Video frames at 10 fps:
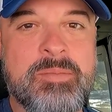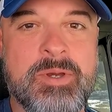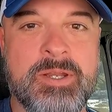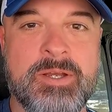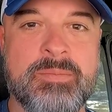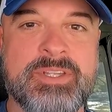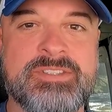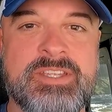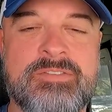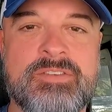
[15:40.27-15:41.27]
But
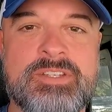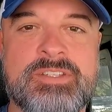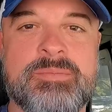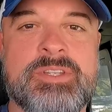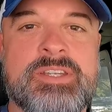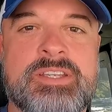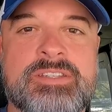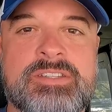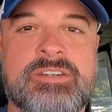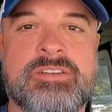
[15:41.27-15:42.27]
it's definitely something to
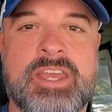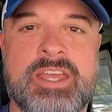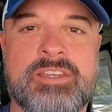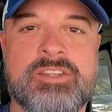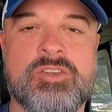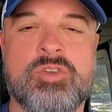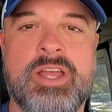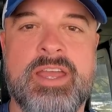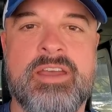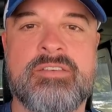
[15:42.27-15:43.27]
consider, that you'll
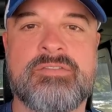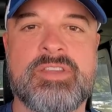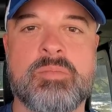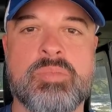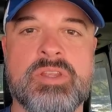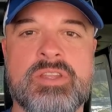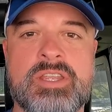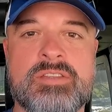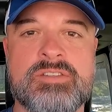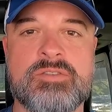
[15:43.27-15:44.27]
have the
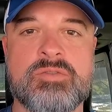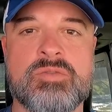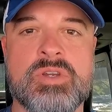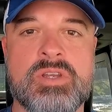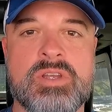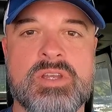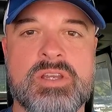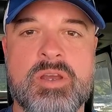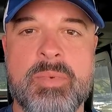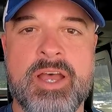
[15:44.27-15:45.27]
ability to
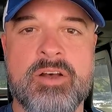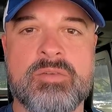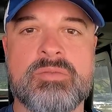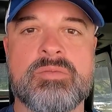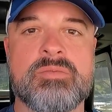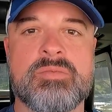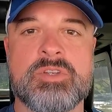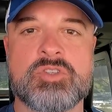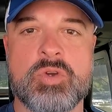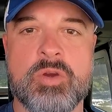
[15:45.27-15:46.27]
come out,
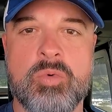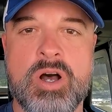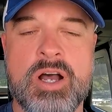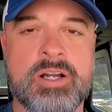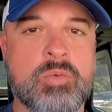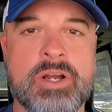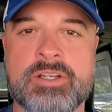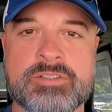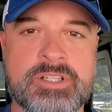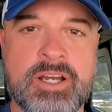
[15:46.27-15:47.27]
enjoy a
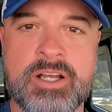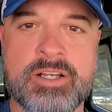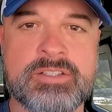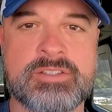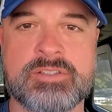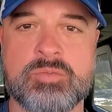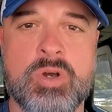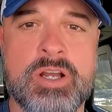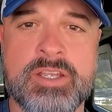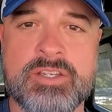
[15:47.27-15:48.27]
walk your dogs. There's
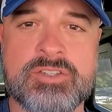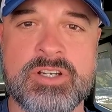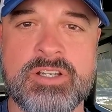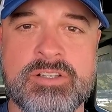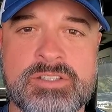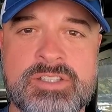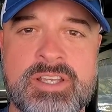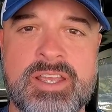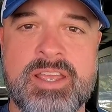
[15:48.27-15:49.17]
walking trails.